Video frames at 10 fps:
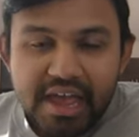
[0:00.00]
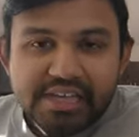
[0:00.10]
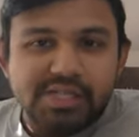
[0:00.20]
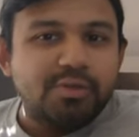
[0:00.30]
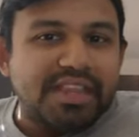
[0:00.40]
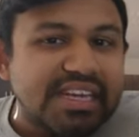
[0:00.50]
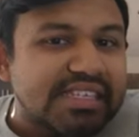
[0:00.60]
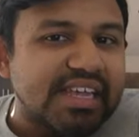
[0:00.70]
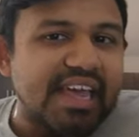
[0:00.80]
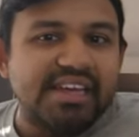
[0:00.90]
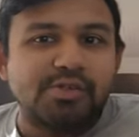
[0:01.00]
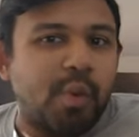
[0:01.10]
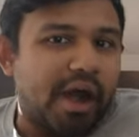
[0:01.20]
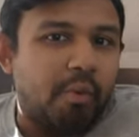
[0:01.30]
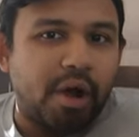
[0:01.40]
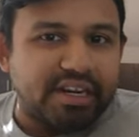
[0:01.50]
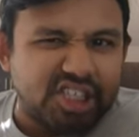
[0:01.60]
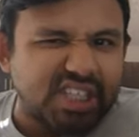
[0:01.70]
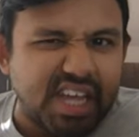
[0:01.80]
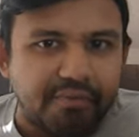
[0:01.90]
So this is where I want to
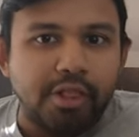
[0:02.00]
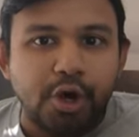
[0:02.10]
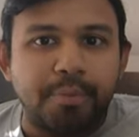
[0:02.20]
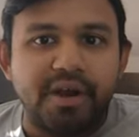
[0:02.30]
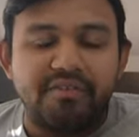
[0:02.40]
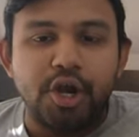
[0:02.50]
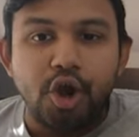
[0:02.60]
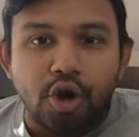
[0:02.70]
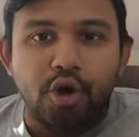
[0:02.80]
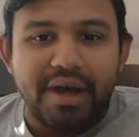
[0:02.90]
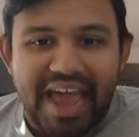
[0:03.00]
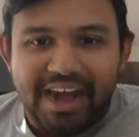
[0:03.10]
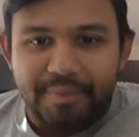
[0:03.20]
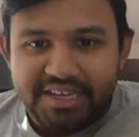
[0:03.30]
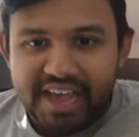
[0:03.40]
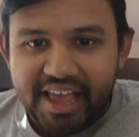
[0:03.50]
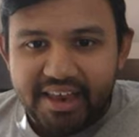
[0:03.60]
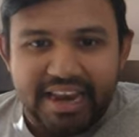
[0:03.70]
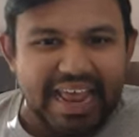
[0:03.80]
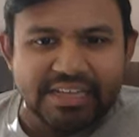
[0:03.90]
just give a little bit of a neuroanatomy
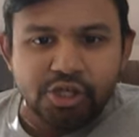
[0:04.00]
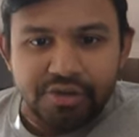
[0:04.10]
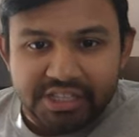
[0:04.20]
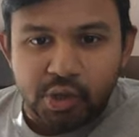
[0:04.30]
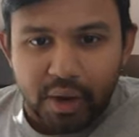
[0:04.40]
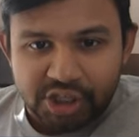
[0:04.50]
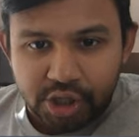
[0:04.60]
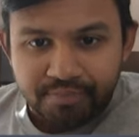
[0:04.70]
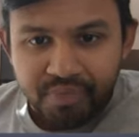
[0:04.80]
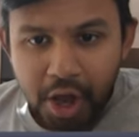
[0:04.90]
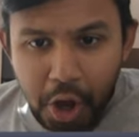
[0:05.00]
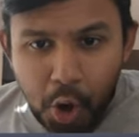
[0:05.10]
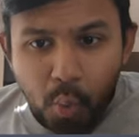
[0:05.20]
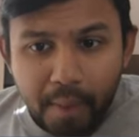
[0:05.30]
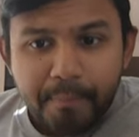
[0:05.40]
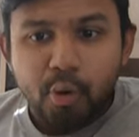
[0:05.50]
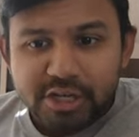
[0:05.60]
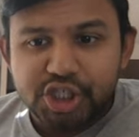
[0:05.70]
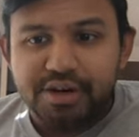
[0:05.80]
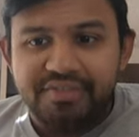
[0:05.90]
tie-in and answer this question. What
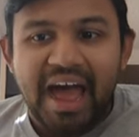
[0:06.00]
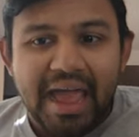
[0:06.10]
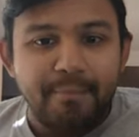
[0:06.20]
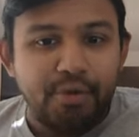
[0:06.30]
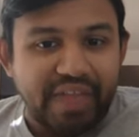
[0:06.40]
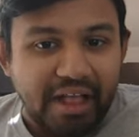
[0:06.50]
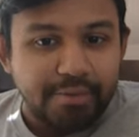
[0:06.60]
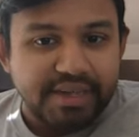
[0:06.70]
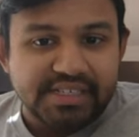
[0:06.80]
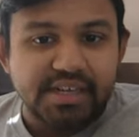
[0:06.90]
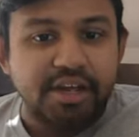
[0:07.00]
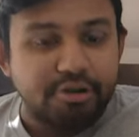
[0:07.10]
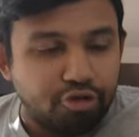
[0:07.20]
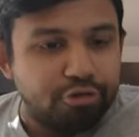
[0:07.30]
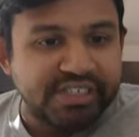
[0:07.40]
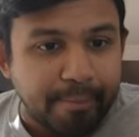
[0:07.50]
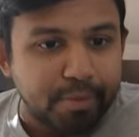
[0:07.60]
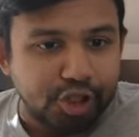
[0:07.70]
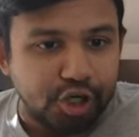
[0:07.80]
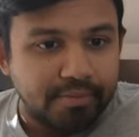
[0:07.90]
portion of the hypothalamus controls
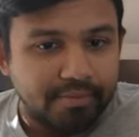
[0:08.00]
temperature?